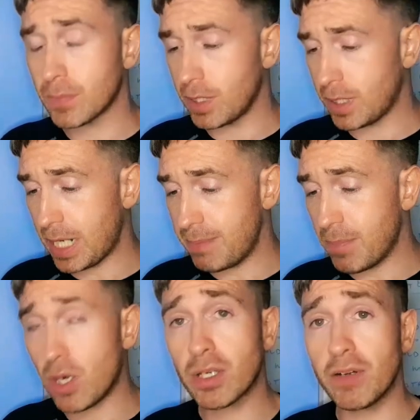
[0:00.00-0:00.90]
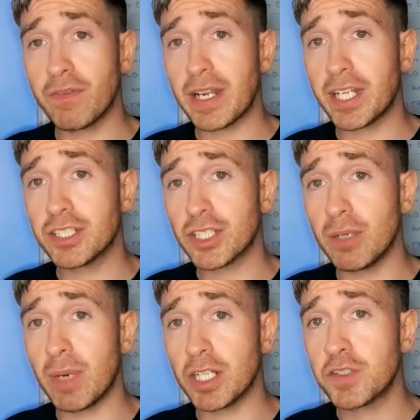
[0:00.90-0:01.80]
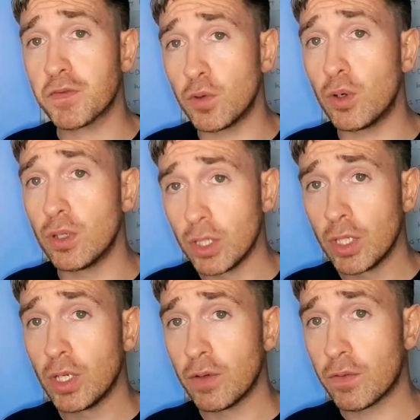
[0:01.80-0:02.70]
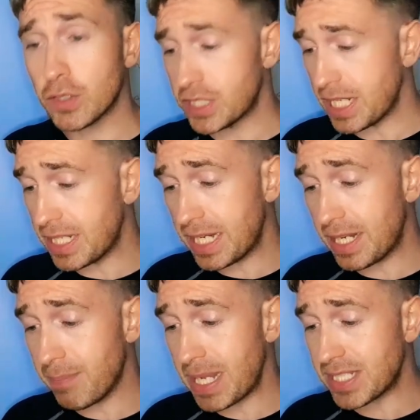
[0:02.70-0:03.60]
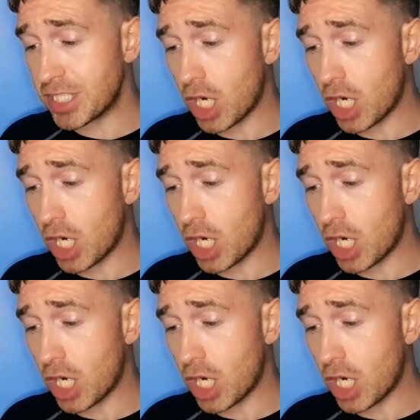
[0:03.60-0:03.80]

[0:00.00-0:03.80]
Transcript: Okay, Margot, thank you so much for sending in the message.